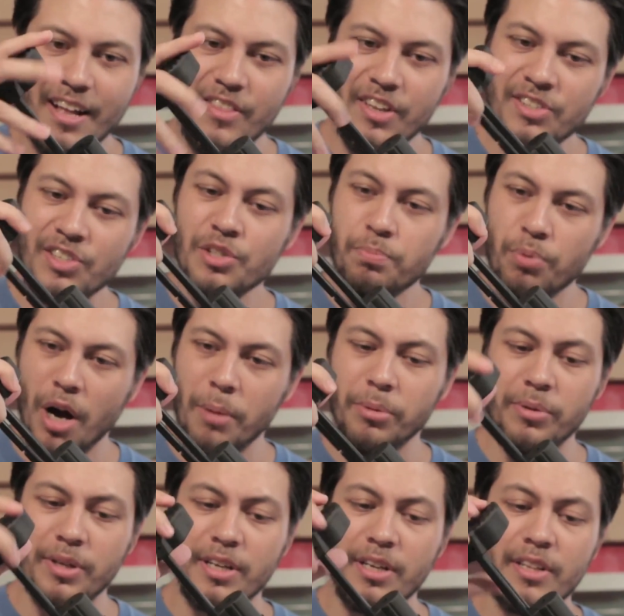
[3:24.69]
This is
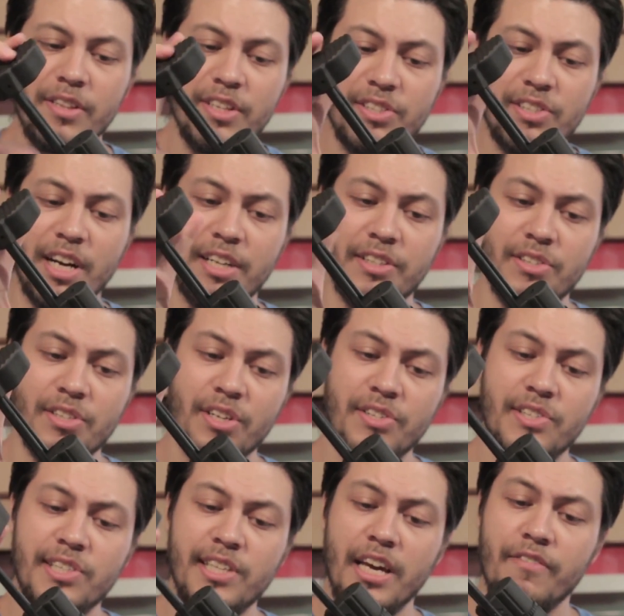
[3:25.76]
probably this gun's
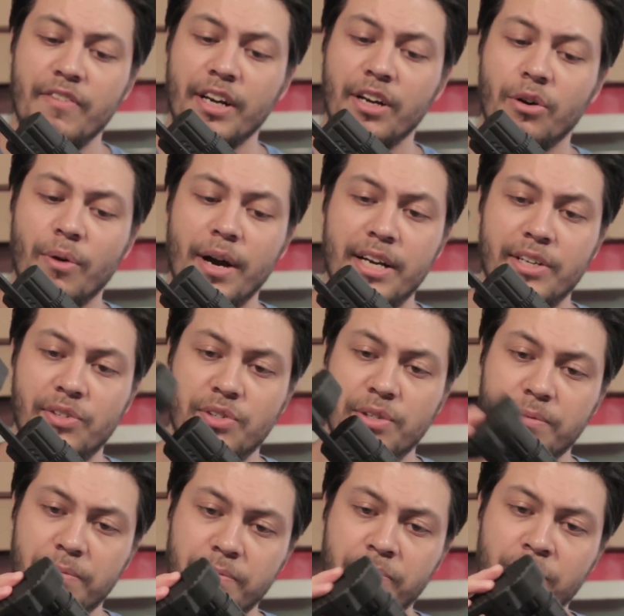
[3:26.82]
saving grace.